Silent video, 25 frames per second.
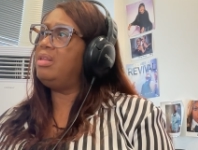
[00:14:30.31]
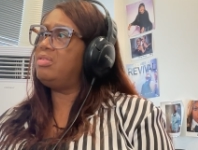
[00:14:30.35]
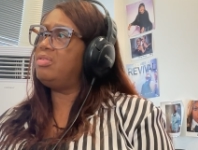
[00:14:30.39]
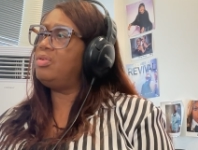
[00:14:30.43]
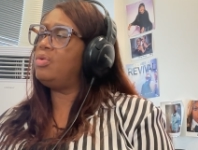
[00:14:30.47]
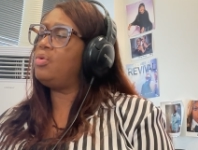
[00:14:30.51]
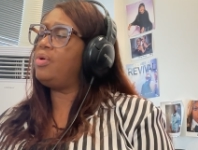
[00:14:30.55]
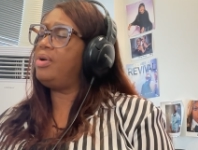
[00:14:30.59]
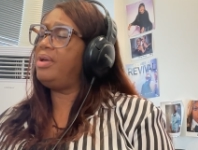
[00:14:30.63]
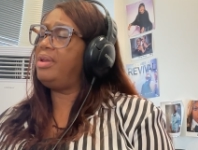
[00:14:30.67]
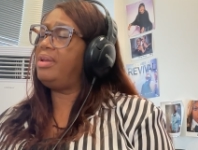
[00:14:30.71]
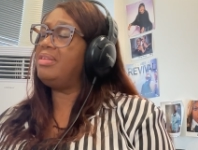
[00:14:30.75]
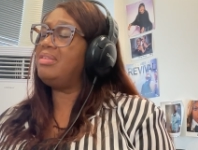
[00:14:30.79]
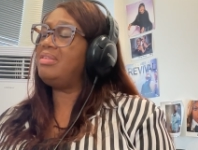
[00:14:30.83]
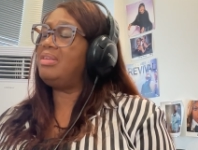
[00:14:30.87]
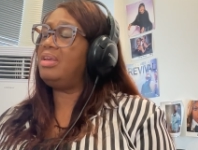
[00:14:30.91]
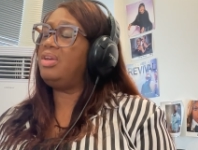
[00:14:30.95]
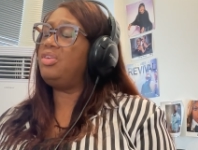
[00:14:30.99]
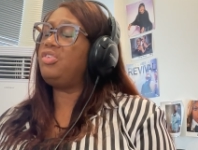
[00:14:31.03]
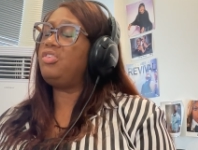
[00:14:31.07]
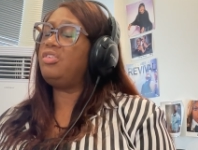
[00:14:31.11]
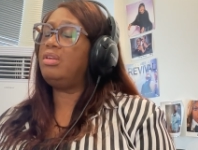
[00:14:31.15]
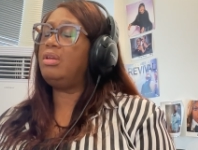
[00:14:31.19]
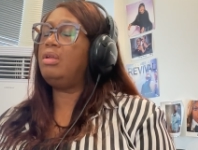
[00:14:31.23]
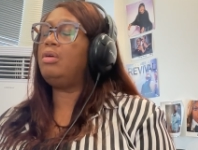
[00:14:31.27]
it's an
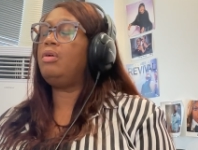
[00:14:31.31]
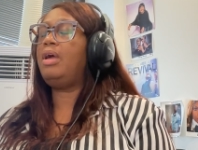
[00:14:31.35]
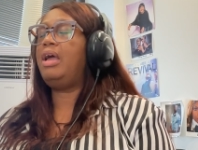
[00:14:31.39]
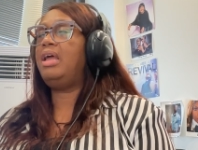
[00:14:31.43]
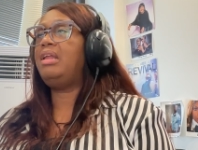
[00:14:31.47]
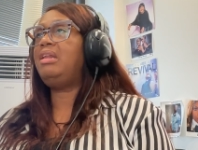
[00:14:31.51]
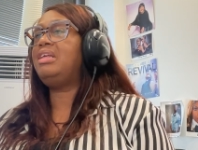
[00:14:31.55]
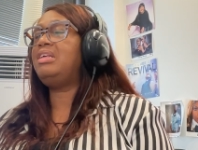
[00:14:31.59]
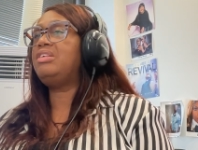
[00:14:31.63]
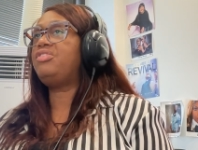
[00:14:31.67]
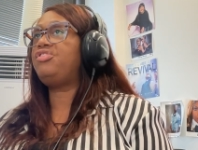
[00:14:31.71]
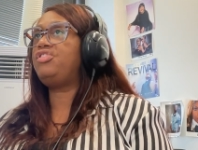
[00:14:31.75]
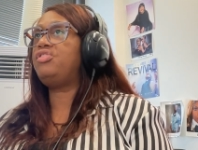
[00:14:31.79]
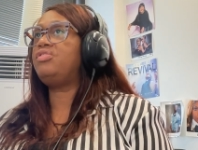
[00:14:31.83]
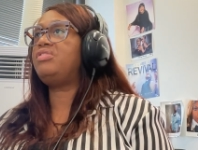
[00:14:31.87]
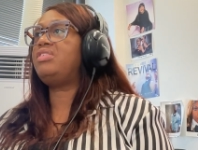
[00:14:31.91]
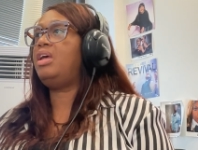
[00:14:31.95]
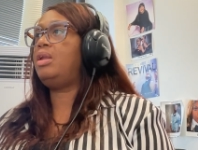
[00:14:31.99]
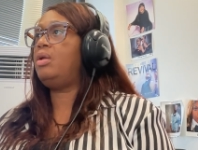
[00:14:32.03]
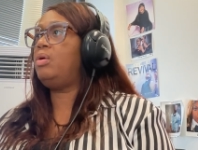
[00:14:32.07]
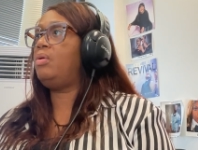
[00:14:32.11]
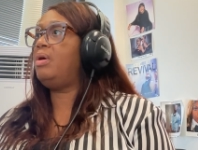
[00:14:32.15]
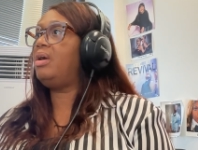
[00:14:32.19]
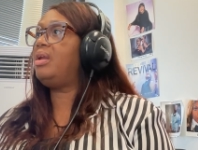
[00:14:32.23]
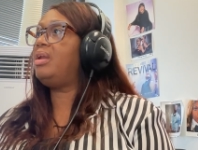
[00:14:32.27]
organization. Okay, it can be
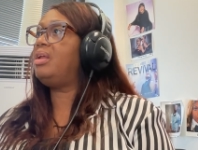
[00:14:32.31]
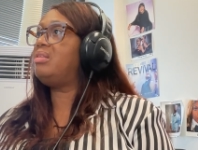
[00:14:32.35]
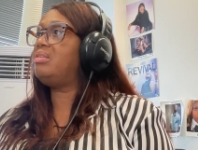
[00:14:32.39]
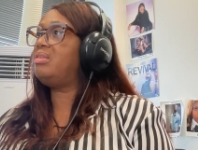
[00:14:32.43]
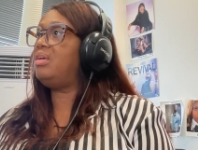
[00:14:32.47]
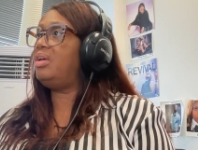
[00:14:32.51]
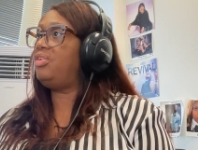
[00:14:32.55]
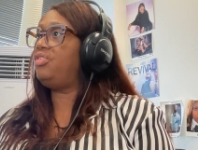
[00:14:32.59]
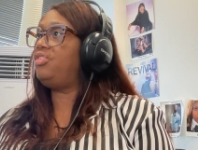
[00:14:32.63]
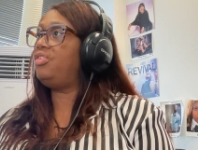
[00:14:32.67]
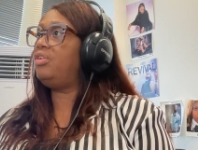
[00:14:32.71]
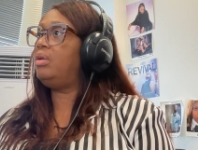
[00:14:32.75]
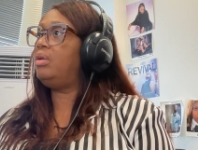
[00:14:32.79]
very uh,